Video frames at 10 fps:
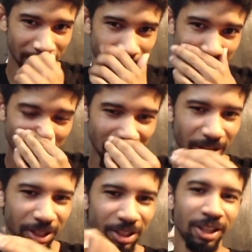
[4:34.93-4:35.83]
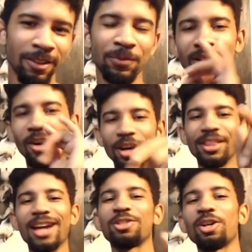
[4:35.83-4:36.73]
hold on. On that
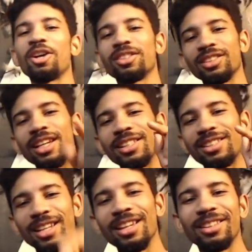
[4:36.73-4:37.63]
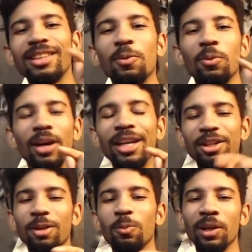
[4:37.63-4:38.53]
chart, it said that they ended
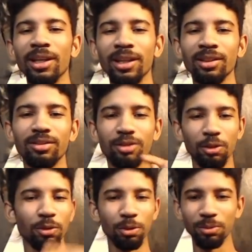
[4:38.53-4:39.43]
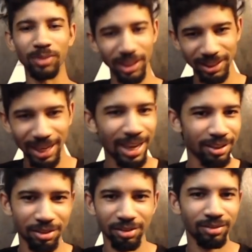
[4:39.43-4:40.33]
up winning two
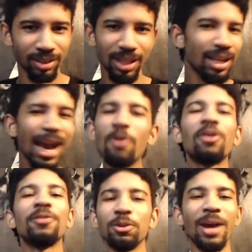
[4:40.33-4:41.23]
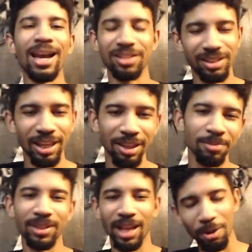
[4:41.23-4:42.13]
Daesangs, or however you actually say them,
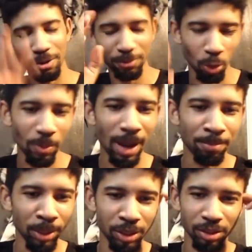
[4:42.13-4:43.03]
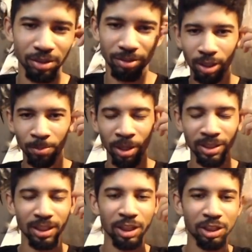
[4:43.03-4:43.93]
because I know this robot butchers the
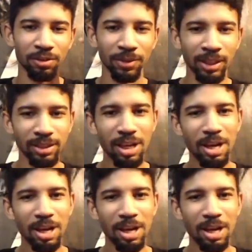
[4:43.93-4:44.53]
pronunciation of things.